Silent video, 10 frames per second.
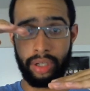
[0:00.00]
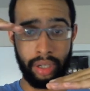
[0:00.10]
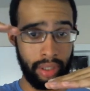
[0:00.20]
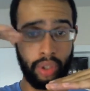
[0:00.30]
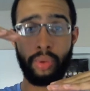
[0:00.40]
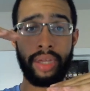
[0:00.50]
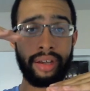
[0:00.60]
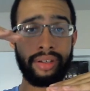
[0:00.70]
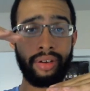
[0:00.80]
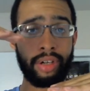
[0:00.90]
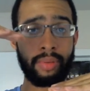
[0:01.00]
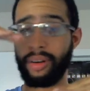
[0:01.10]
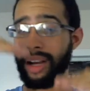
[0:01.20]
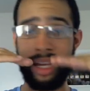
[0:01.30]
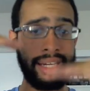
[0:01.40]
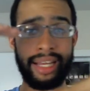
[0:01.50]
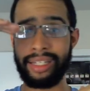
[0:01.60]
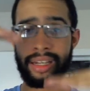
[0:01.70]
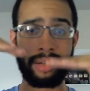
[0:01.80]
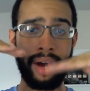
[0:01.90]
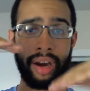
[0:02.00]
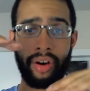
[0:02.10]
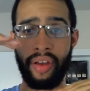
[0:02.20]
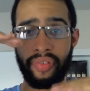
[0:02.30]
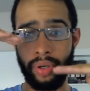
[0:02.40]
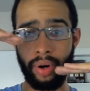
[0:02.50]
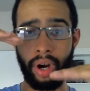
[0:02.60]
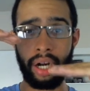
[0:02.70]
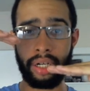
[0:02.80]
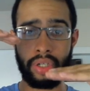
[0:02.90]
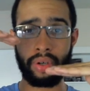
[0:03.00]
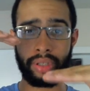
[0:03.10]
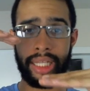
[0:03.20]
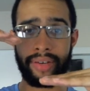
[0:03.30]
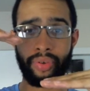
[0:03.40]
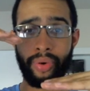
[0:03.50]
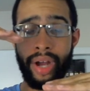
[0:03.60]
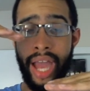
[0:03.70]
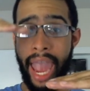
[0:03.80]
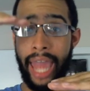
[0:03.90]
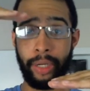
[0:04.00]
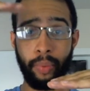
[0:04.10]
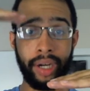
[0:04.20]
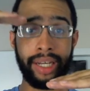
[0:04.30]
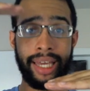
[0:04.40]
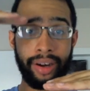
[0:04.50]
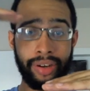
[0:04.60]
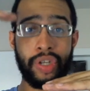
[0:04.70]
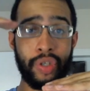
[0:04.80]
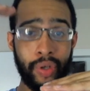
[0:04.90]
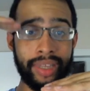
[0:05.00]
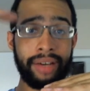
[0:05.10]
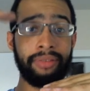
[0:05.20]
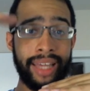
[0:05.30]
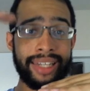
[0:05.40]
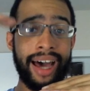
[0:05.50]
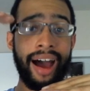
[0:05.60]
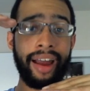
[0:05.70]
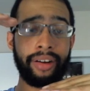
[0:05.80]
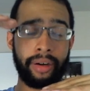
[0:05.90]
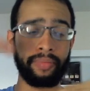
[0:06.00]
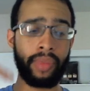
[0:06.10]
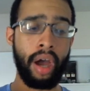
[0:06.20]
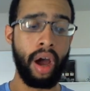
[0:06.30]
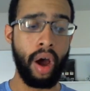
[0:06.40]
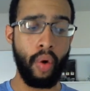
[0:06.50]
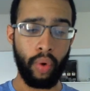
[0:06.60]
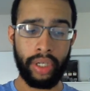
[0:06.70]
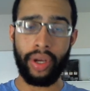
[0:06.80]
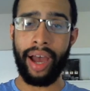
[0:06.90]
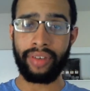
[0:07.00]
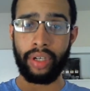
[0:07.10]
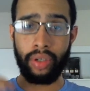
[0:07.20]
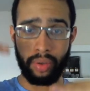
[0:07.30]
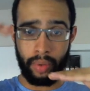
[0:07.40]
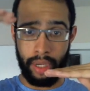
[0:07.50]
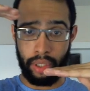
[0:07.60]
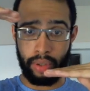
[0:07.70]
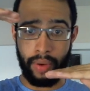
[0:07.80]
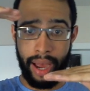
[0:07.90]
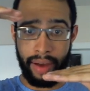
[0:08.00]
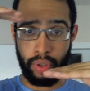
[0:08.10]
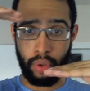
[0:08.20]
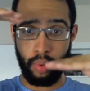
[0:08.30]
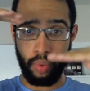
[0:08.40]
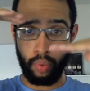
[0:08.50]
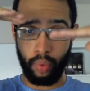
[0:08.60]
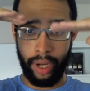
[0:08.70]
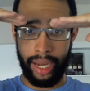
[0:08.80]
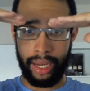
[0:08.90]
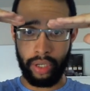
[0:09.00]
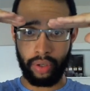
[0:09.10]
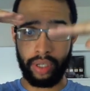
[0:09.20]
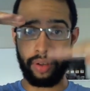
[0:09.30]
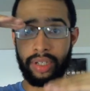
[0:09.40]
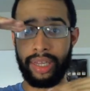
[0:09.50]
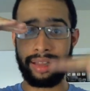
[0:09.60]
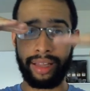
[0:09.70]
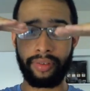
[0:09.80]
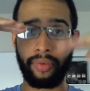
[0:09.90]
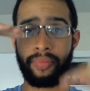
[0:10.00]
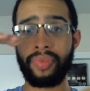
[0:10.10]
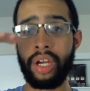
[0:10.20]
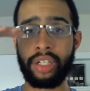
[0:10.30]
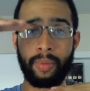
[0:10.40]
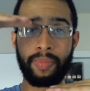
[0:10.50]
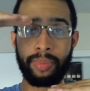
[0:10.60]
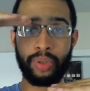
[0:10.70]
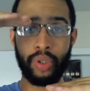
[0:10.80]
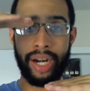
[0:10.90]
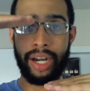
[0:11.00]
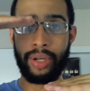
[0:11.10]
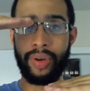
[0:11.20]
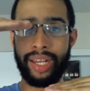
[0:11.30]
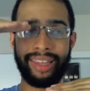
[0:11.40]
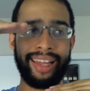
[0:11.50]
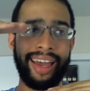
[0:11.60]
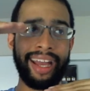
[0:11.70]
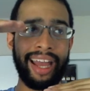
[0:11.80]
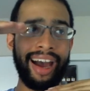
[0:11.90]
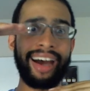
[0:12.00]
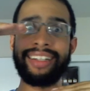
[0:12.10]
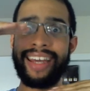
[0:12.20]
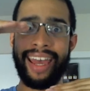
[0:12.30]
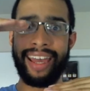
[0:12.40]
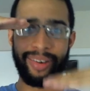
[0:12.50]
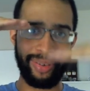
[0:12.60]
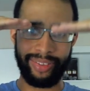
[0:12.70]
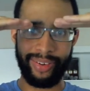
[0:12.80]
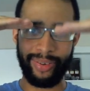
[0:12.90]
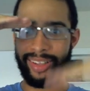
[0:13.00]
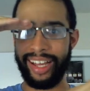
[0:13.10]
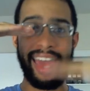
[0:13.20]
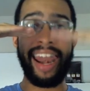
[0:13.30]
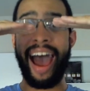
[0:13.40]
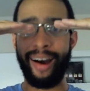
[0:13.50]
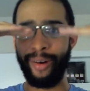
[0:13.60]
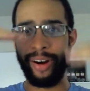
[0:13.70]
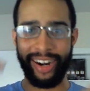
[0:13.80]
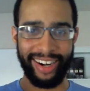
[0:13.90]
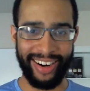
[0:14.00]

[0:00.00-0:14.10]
to $2,000 per month. It doesn't matter. If you're on a certain level and you want to get on a certain level that's higher, what you have to do is you have to raise yourself to that level. Some people try to do it in like a day or like an hour,